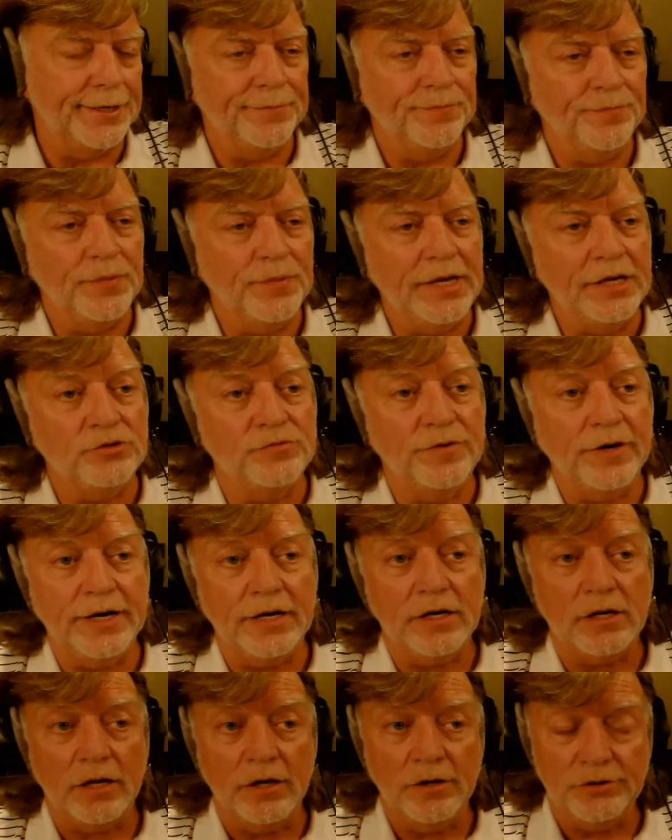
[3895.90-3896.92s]
is very
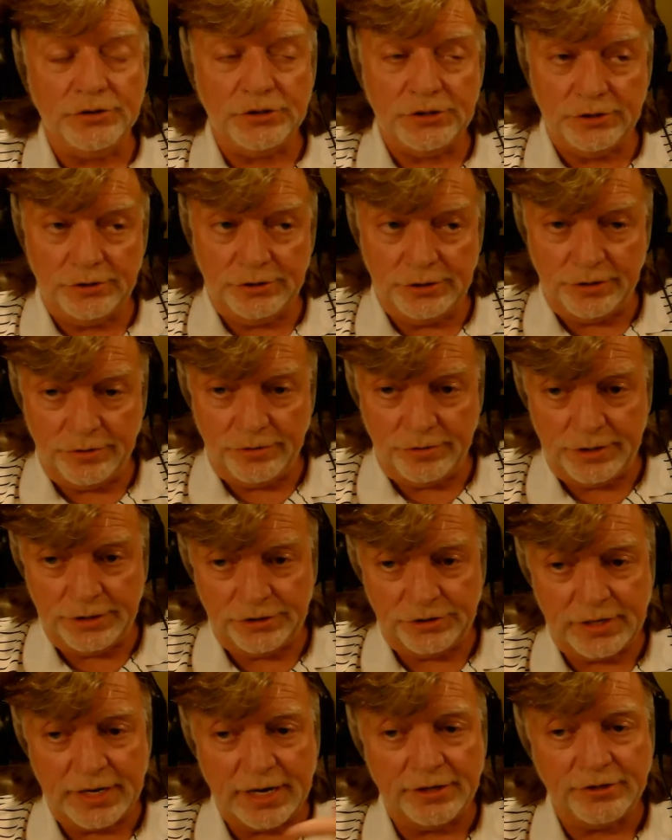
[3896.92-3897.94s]
close to
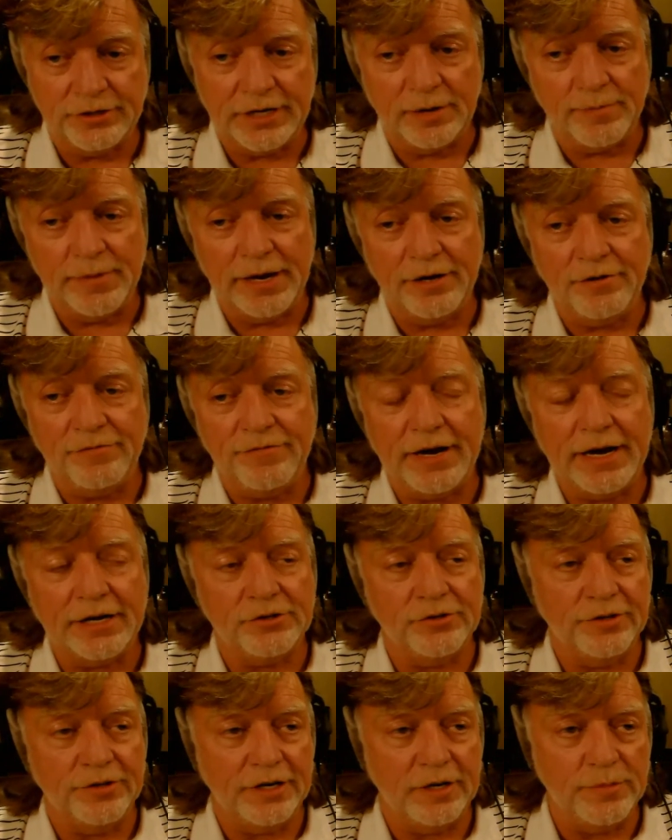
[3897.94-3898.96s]
this contract
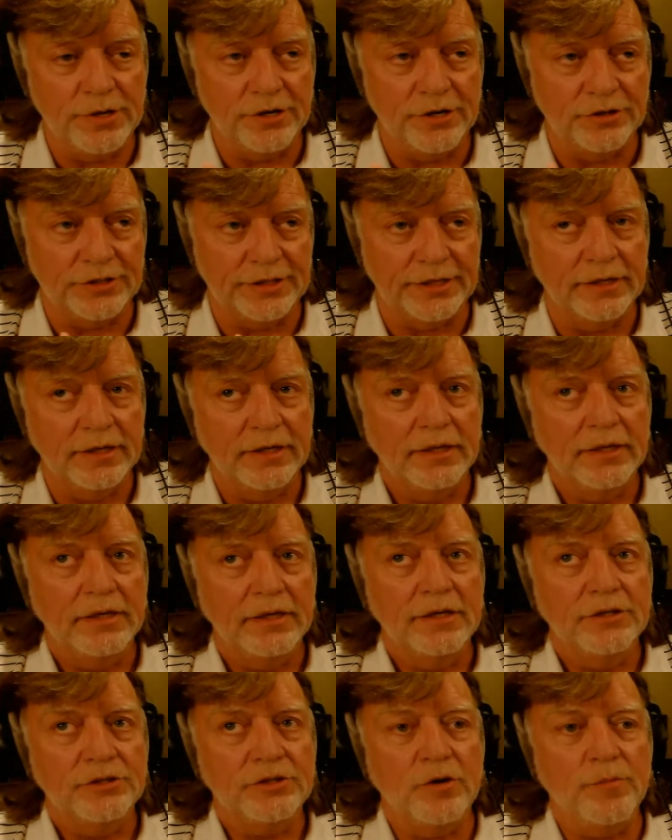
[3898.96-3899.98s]
manufacturer that I'm using.
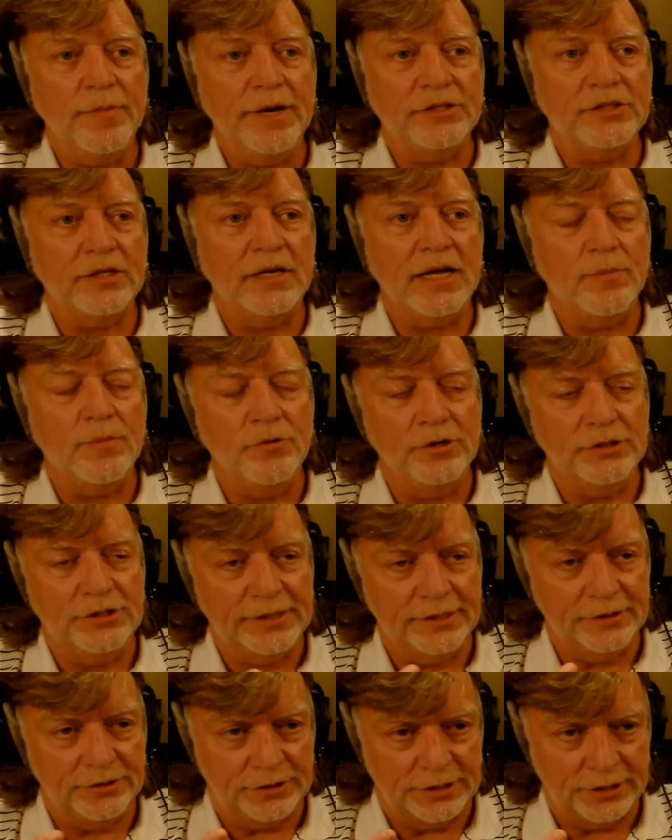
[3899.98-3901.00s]
So it makes a lot more
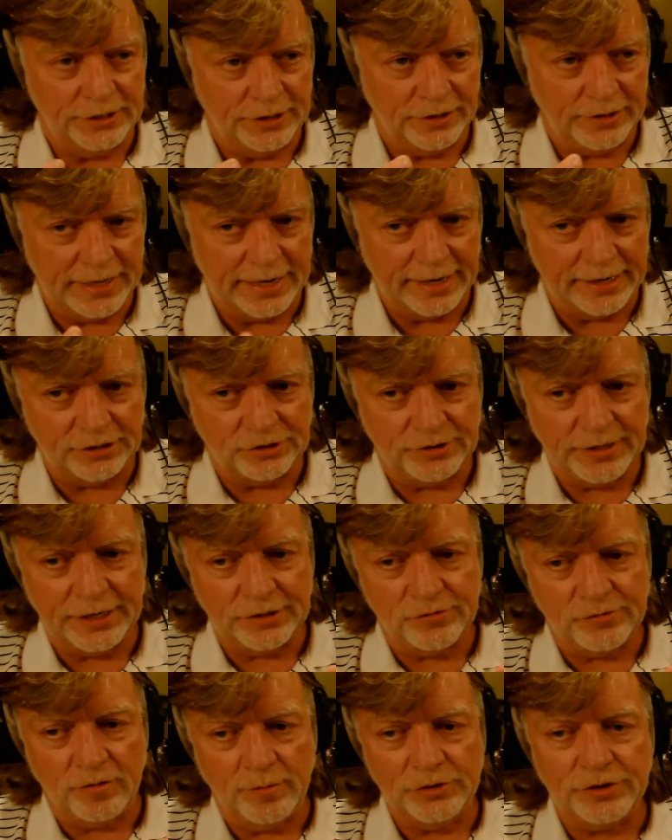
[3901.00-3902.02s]
sense to do that because
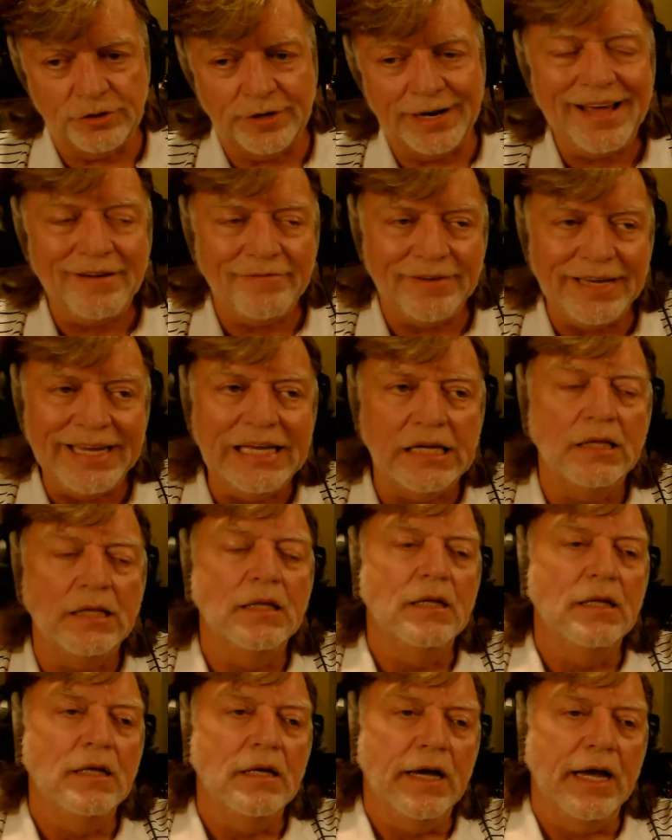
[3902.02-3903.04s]
transformers are heavy.
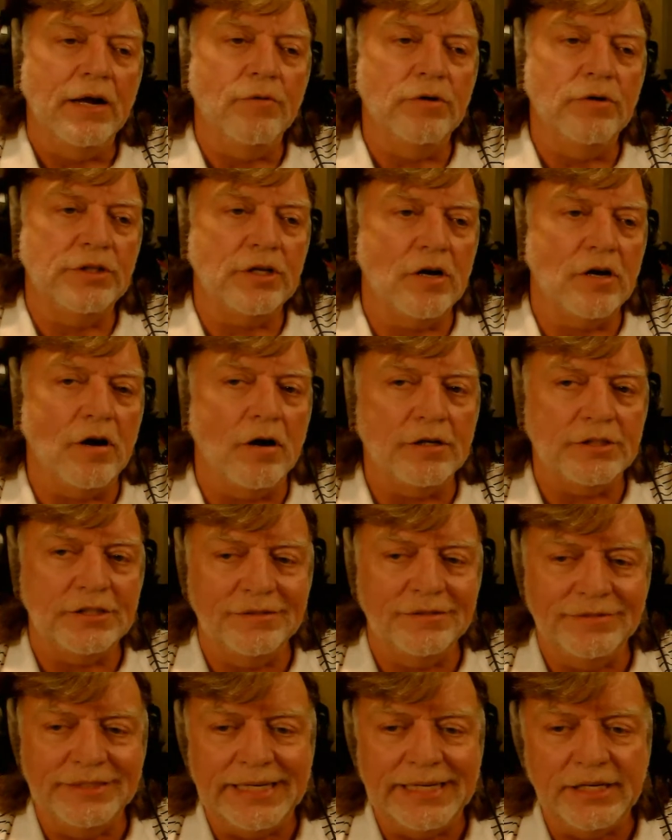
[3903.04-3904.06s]
And with the cost
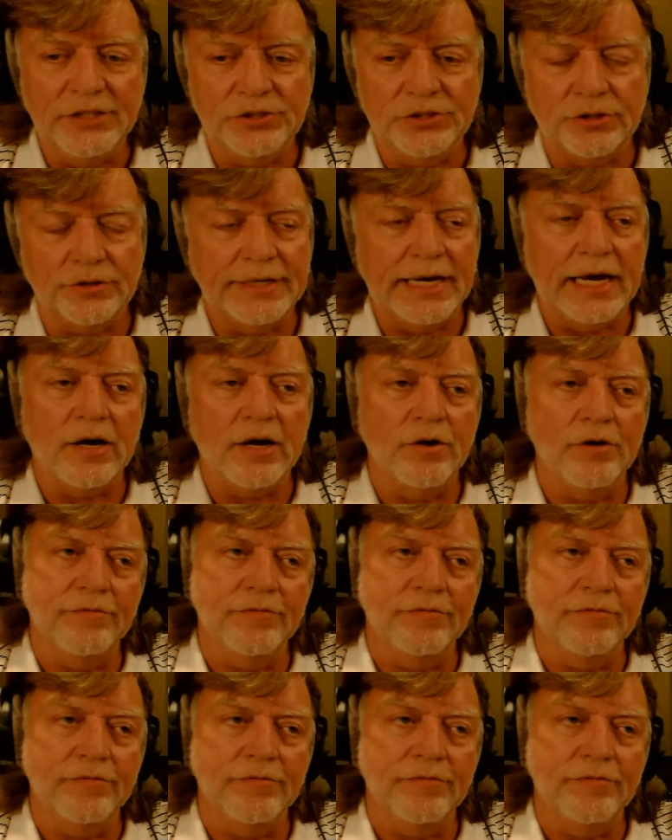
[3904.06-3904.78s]
of diesel now over